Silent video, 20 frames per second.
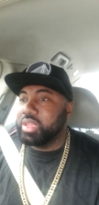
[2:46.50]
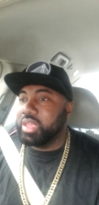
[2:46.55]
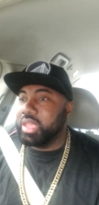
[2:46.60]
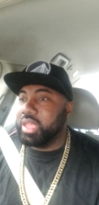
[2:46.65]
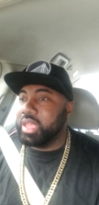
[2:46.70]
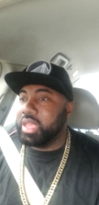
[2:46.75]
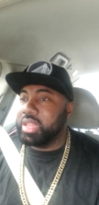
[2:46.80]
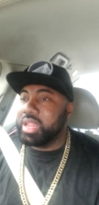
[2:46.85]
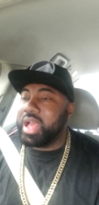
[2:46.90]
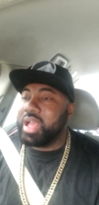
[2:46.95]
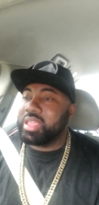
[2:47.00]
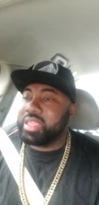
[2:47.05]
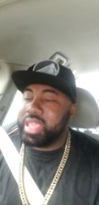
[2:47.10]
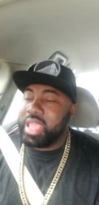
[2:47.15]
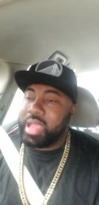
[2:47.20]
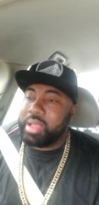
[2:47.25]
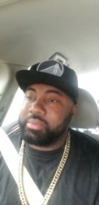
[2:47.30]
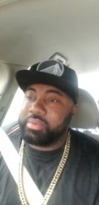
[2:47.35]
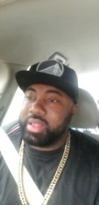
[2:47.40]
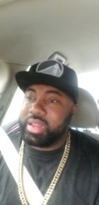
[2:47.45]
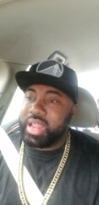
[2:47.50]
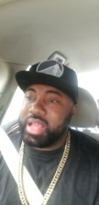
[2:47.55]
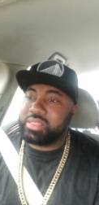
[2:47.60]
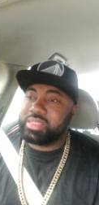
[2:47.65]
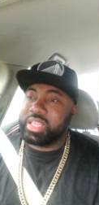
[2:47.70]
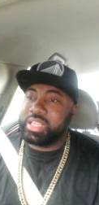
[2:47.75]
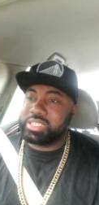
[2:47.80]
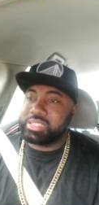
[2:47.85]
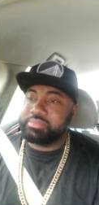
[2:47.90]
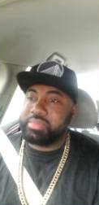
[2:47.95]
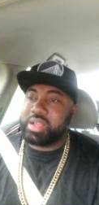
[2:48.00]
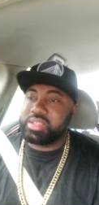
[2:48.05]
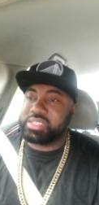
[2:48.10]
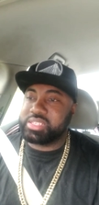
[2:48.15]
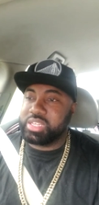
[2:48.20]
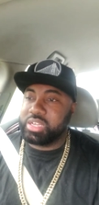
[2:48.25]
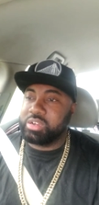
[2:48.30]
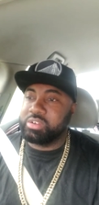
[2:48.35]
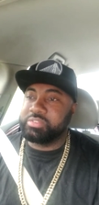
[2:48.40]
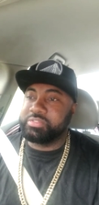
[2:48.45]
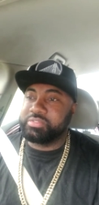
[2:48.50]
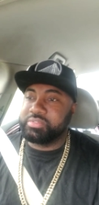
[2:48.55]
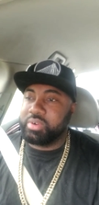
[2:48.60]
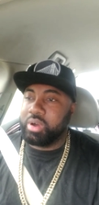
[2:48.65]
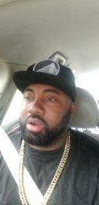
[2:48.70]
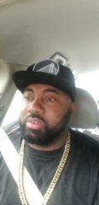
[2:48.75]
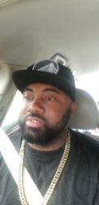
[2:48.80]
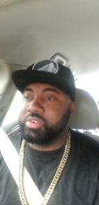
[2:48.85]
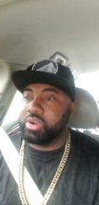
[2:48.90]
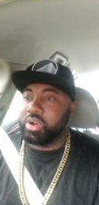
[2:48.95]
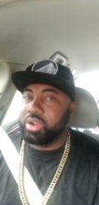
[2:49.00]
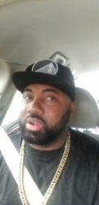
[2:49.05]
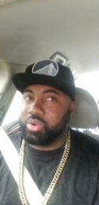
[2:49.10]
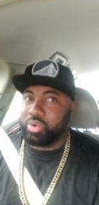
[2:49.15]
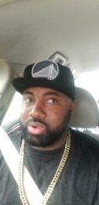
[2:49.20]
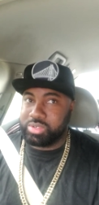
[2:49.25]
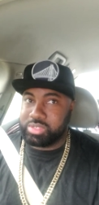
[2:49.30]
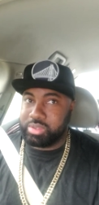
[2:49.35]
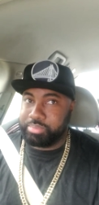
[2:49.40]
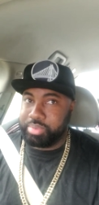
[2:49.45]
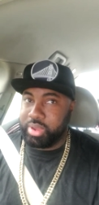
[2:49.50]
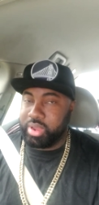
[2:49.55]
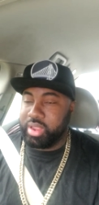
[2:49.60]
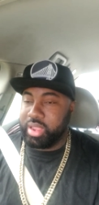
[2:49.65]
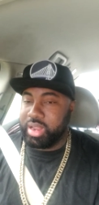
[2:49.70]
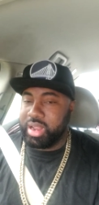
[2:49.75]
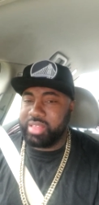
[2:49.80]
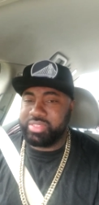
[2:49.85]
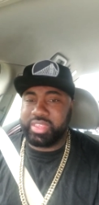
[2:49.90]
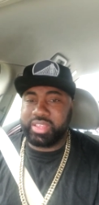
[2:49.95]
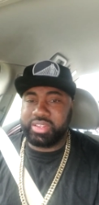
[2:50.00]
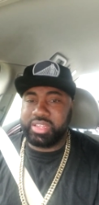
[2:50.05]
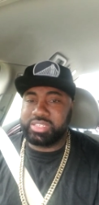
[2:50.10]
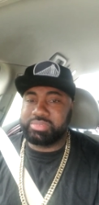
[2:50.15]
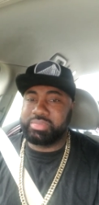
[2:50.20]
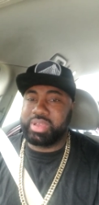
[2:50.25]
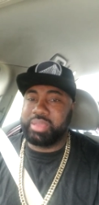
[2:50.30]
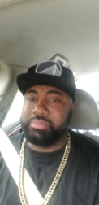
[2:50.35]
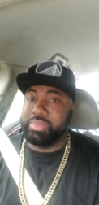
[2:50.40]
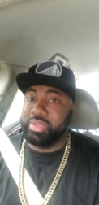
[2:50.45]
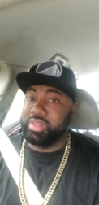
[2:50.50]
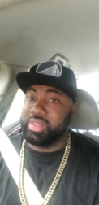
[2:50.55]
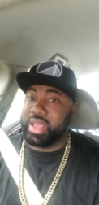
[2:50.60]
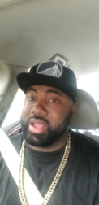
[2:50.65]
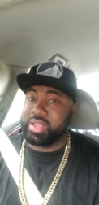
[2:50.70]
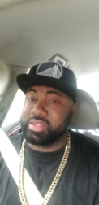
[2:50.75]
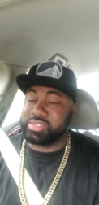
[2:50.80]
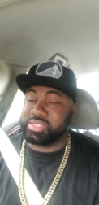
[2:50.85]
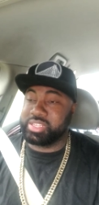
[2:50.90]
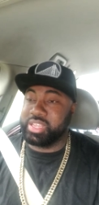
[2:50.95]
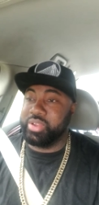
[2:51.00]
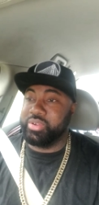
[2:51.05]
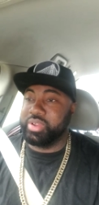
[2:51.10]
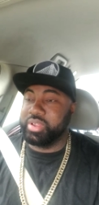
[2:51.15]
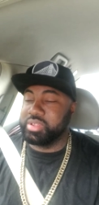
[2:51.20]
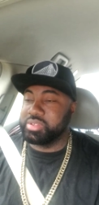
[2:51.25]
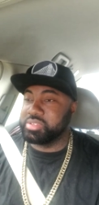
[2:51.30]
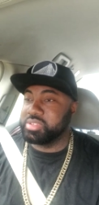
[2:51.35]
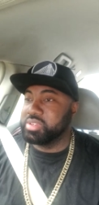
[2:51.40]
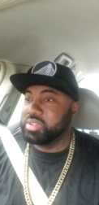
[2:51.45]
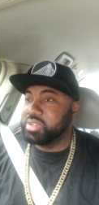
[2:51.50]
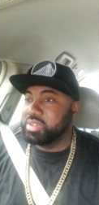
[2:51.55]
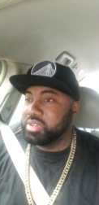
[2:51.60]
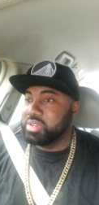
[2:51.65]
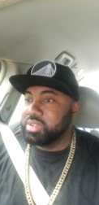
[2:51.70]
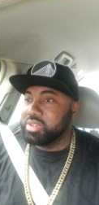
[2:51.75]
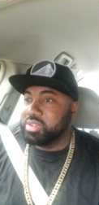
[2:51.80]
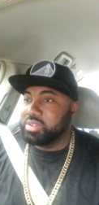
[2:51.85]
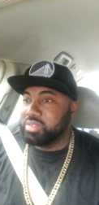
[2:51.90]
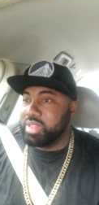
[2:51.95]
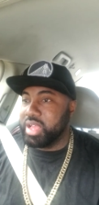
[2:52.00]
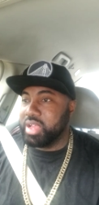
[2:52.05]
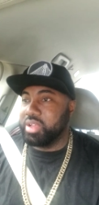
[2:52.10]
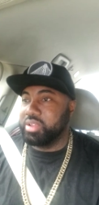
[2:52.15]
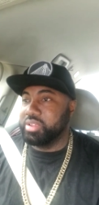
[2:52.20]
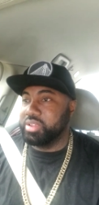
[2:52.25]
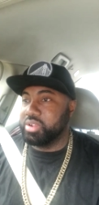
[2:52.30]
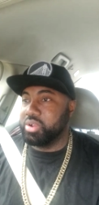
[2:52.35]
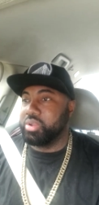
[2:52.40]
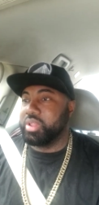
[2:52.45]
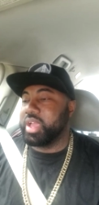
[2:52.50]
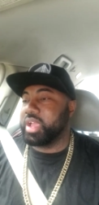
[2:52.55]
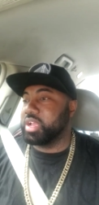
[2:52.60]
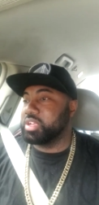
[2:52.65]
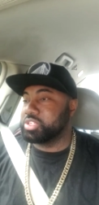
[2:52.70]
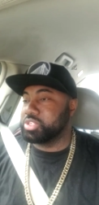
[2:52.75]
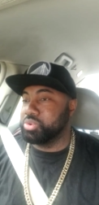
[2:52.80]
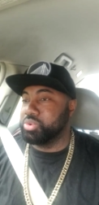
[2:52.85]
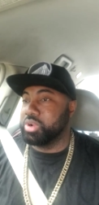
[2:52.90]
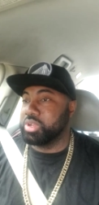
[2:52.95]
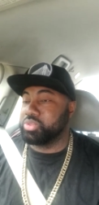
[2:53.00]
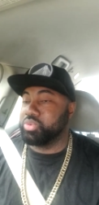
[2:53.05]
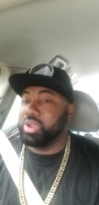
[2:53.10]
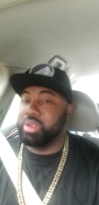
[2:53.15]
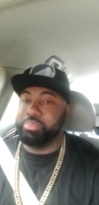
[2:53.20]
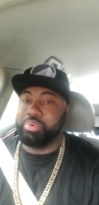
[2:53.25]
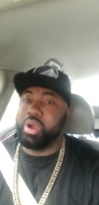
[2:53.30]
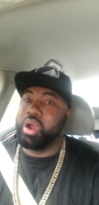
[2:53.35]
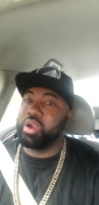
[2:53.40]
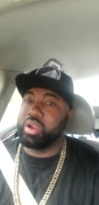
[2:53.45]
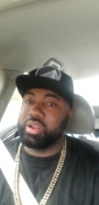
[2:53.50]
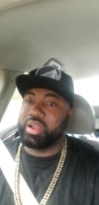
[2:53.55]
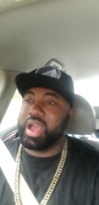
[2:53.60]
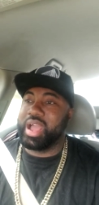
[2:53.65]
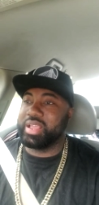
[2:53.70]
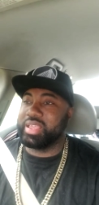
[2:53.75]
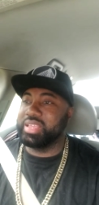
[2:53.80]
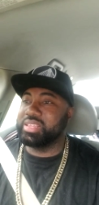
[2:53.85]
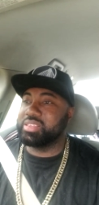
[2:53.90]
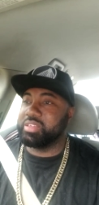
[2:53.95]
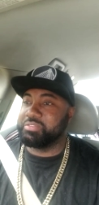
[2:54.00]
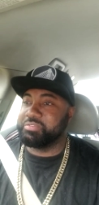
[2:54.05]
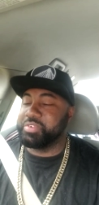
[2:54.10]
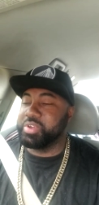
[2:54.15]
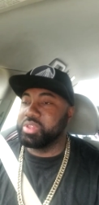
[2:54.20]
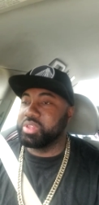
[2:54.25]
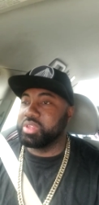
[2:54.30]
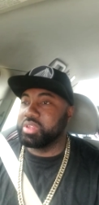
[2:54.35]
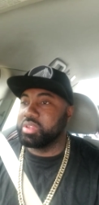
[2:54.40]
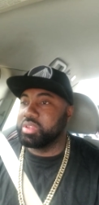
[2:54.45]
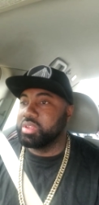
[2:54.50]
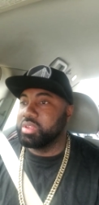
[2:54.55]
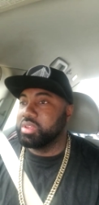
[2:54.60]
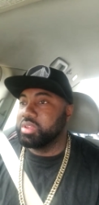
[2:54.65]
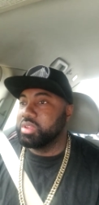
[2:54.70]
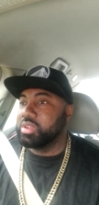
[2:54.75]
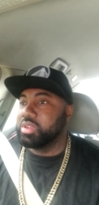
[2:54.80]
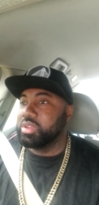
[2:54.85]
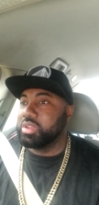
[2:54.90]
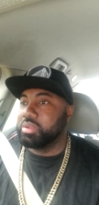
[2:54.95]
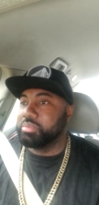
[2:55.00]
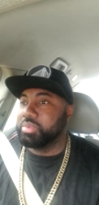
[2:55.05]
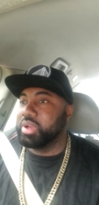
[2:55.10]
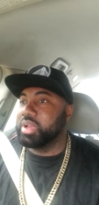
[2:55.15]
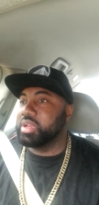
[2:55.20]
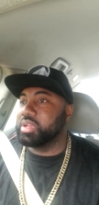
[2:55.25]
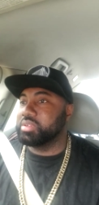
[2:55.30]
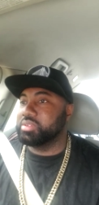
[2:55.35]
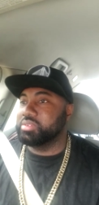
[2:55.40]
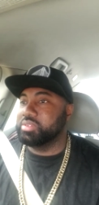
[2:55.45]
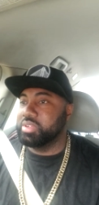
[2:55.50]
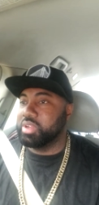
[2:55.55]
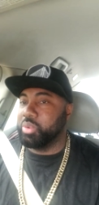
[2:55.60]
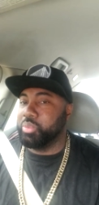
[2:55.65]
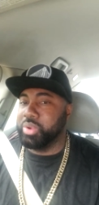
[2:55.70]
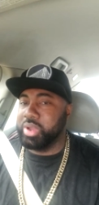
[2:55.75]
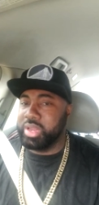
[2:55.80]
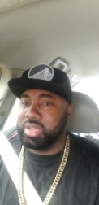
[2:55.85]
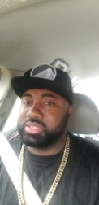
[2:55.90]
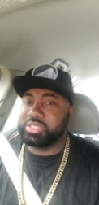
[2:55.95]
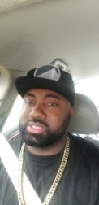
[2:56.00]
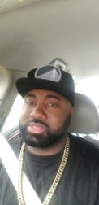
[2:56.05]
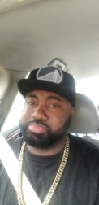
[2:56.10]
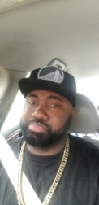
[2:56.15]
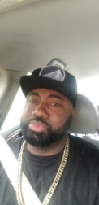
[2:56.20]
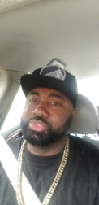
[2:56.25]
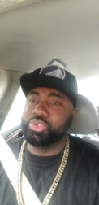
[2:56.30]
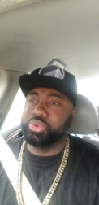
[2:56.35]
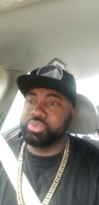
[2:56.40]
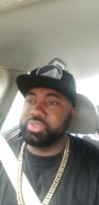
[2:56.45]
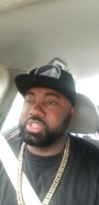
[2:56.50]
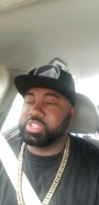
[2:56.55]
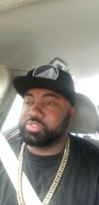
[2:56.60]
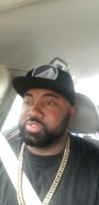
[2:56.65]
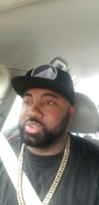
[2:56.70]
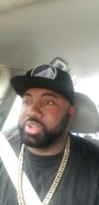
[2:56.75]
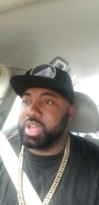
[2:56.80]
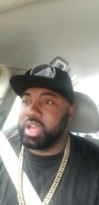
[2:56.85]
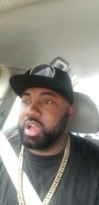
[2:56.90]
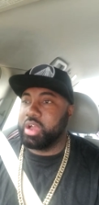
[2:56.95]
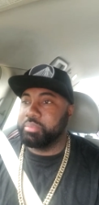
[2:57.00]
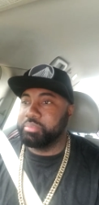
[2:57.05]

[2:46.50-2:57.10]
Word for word: And I kept and I think to myself over a course of period, and I think this might be like a series. Like a you know, like a two or three parter. I get the feeling. But, you know, we're going to just do this for now.